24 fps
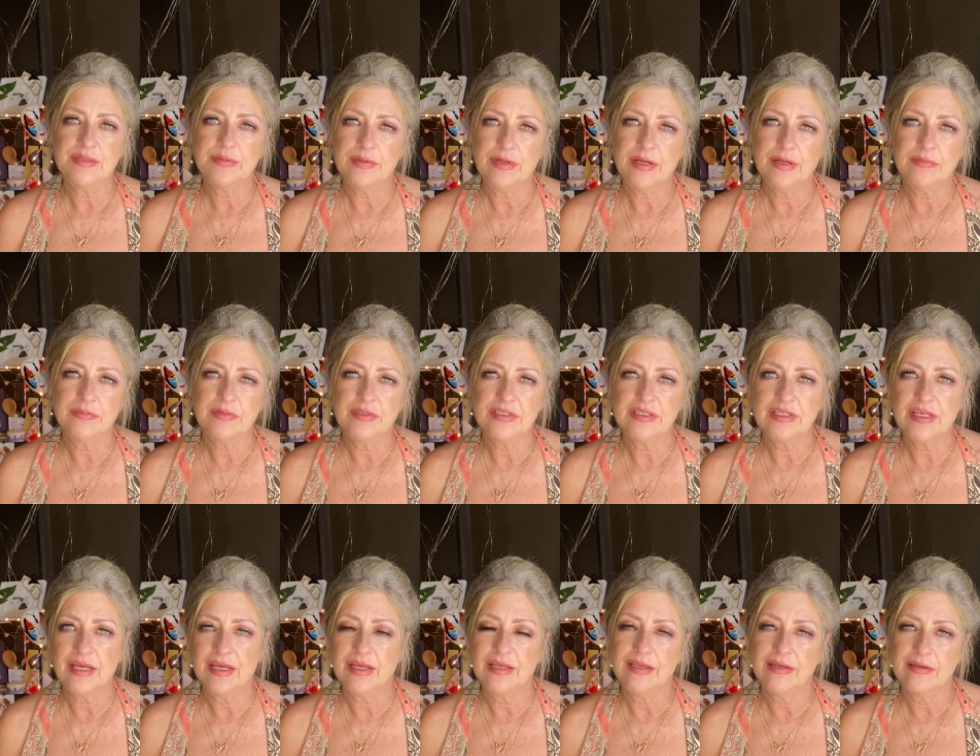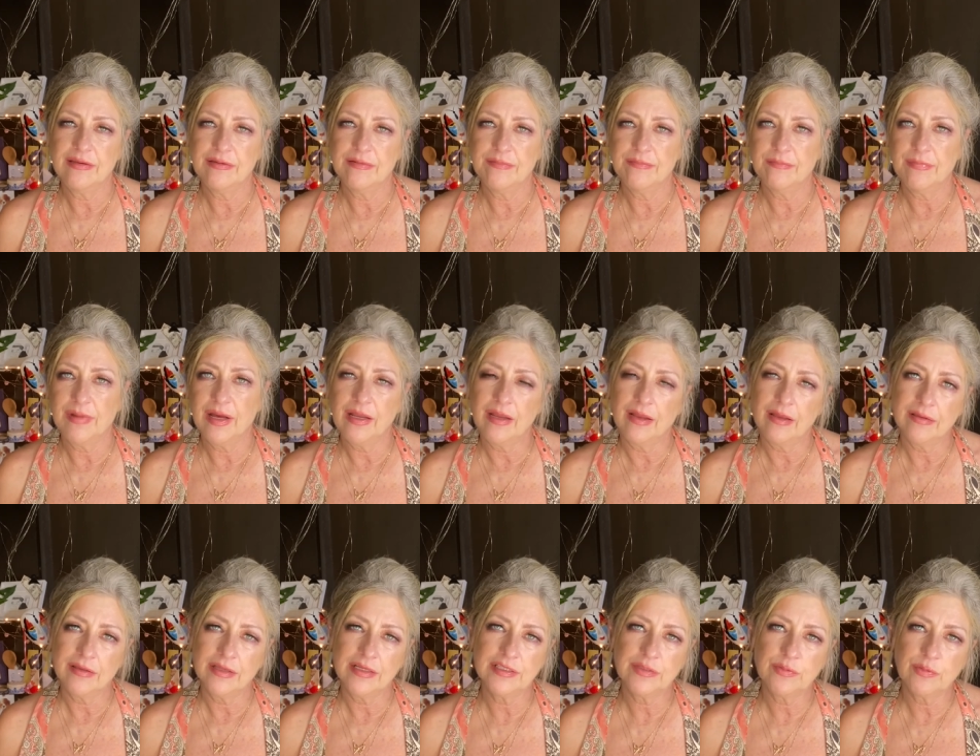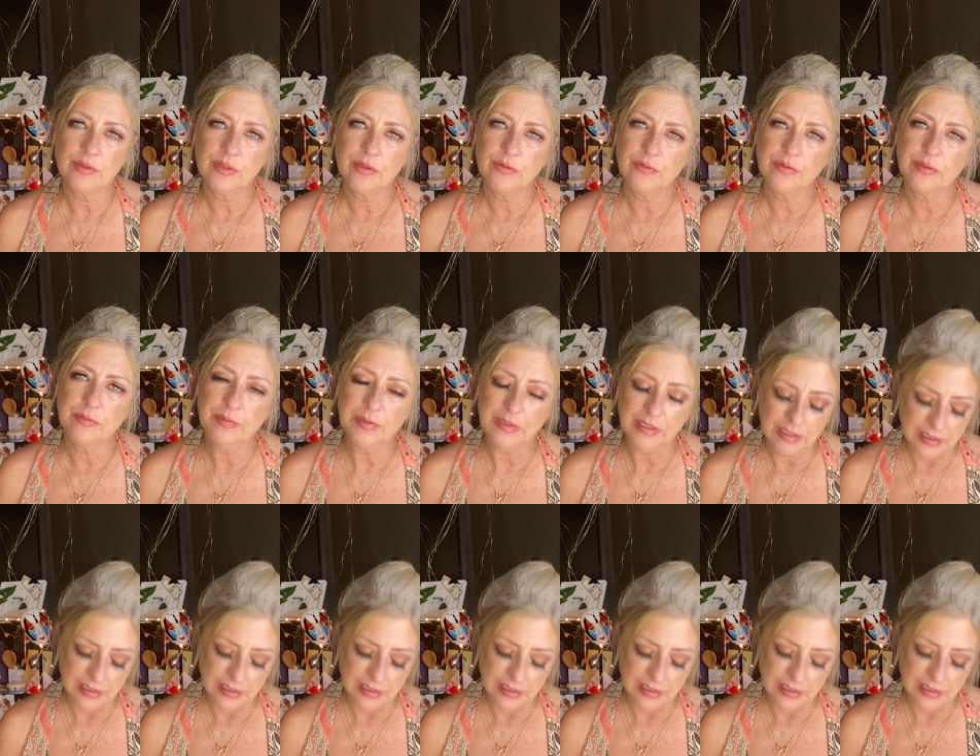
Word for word: but I'm just saying, my like, that's what it would be.